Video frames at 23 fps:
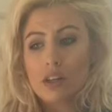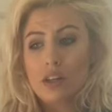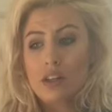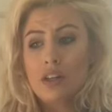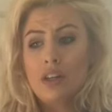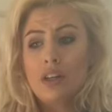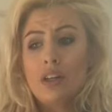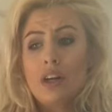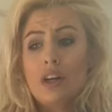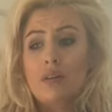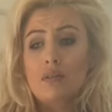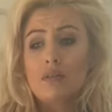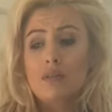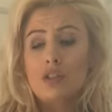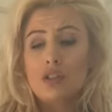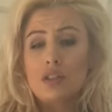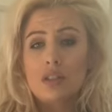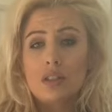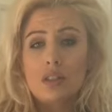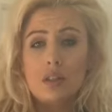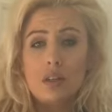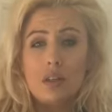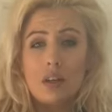you know,
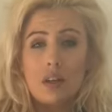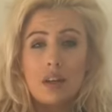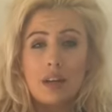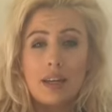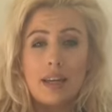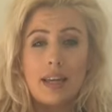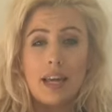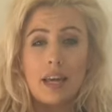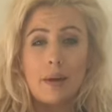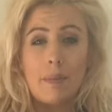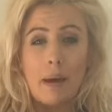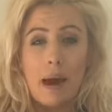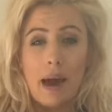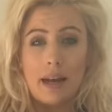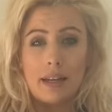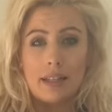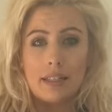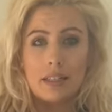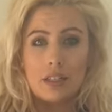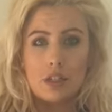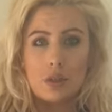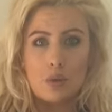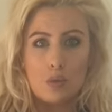just keep
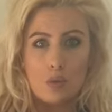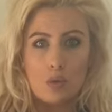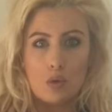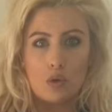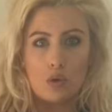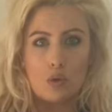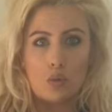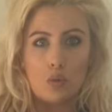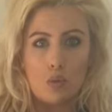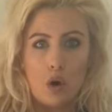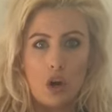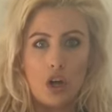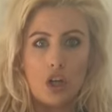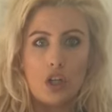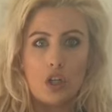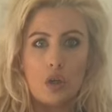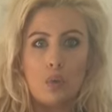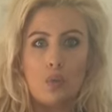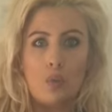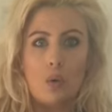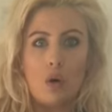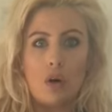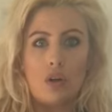heading towards what
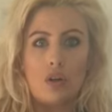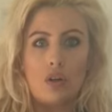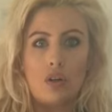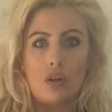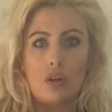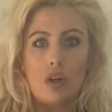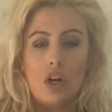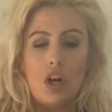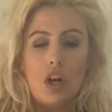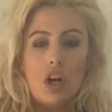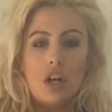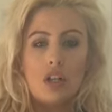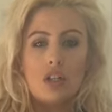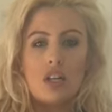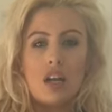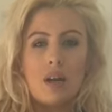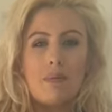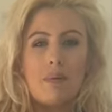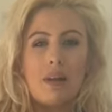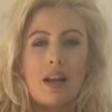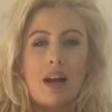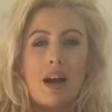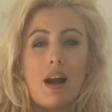you want.
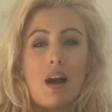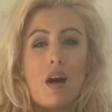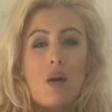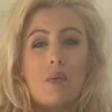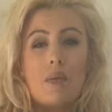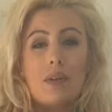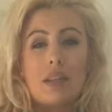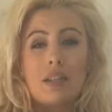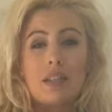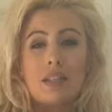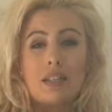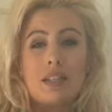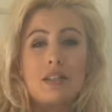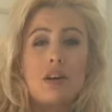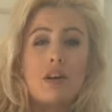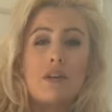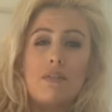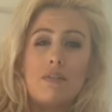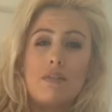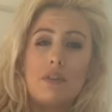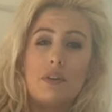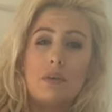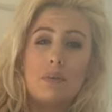Don't be like, oh, well, this is
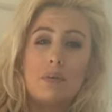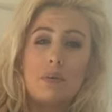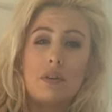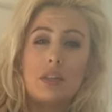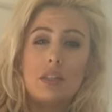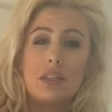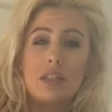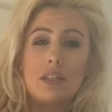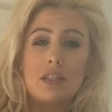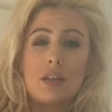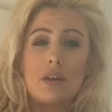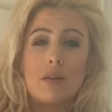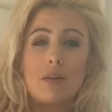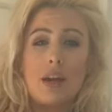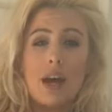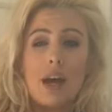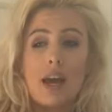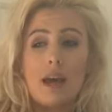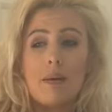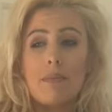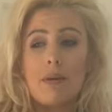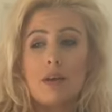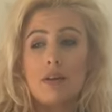comfortable, this is
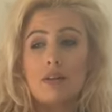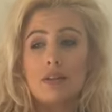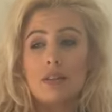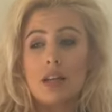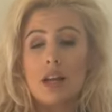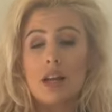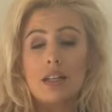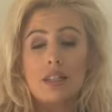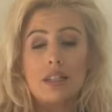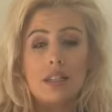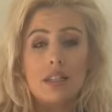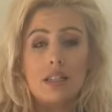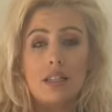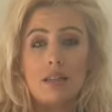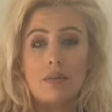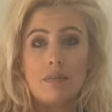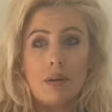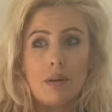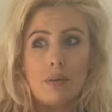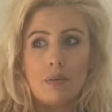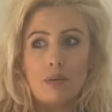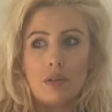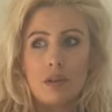okay, because dancing to
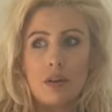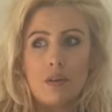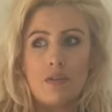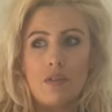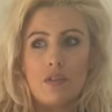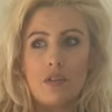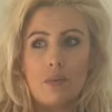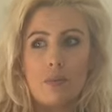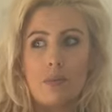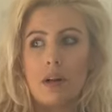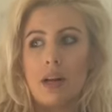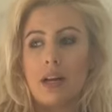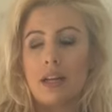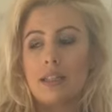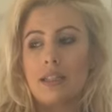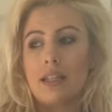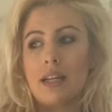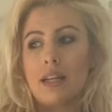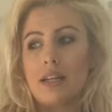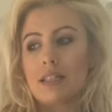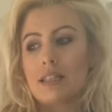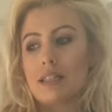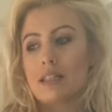me was comfortable. I
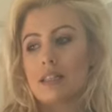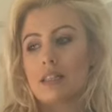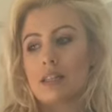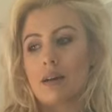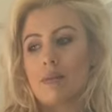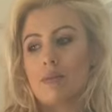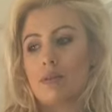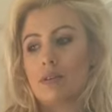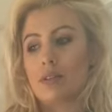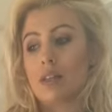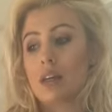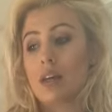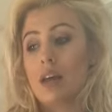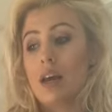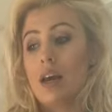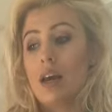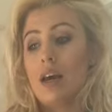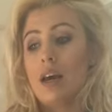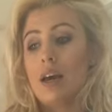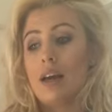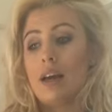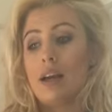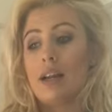did it since I was
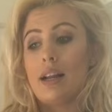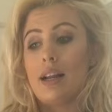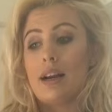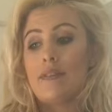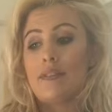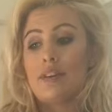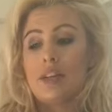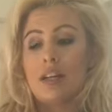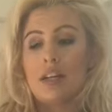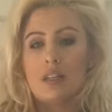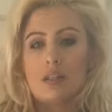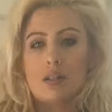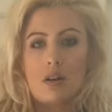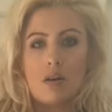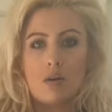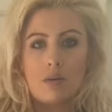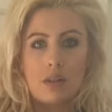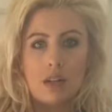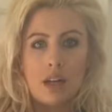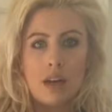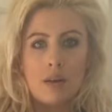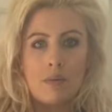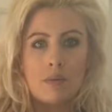11 years
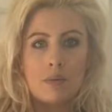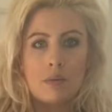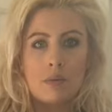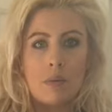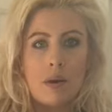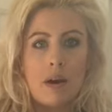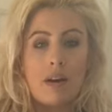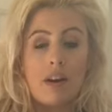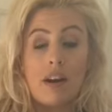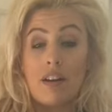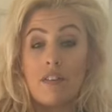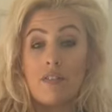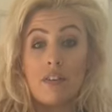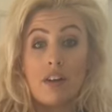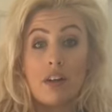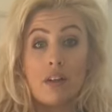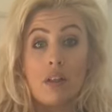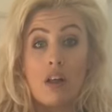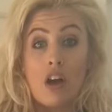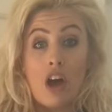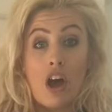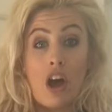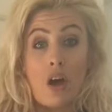old. It was where I
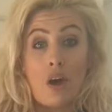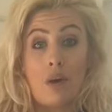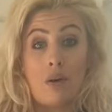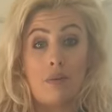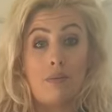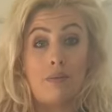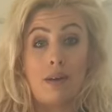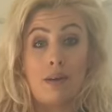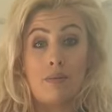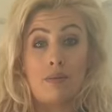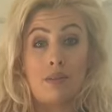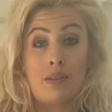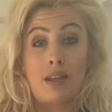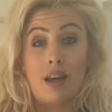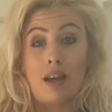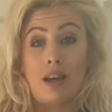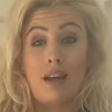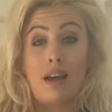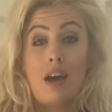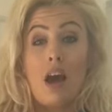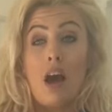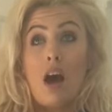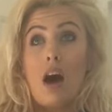felt at home. It was
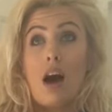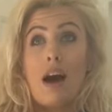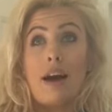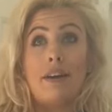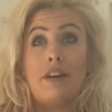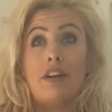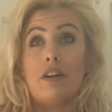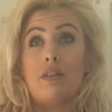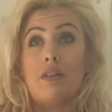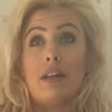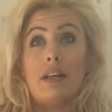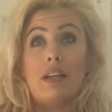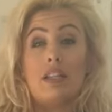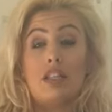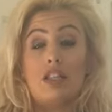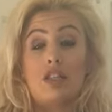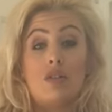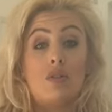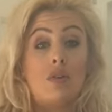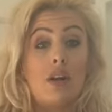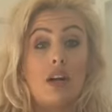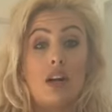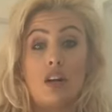like, I know the
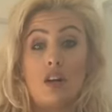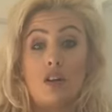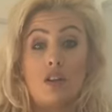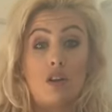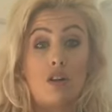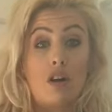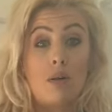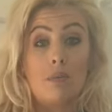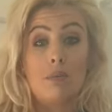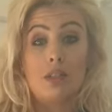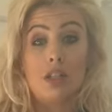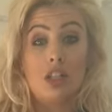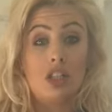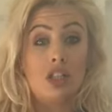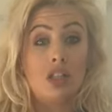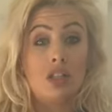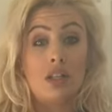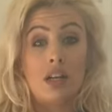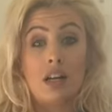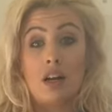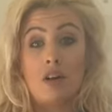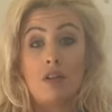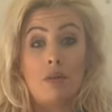industry, I know the
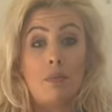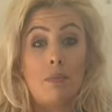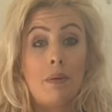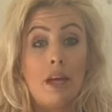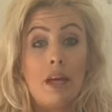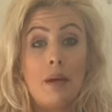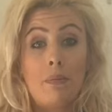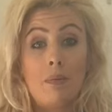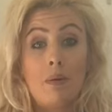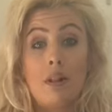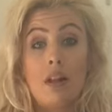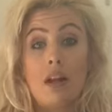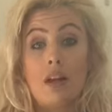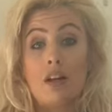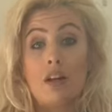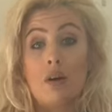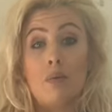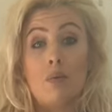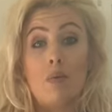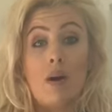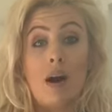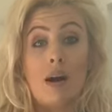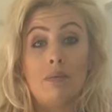competitions, I know the people, I
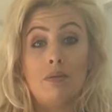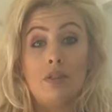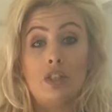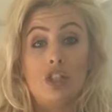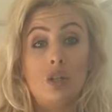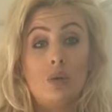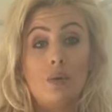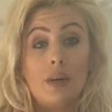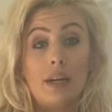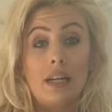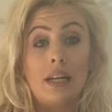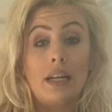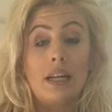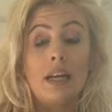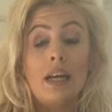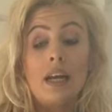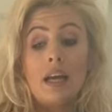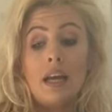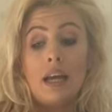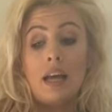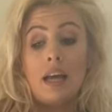know what I'm doing.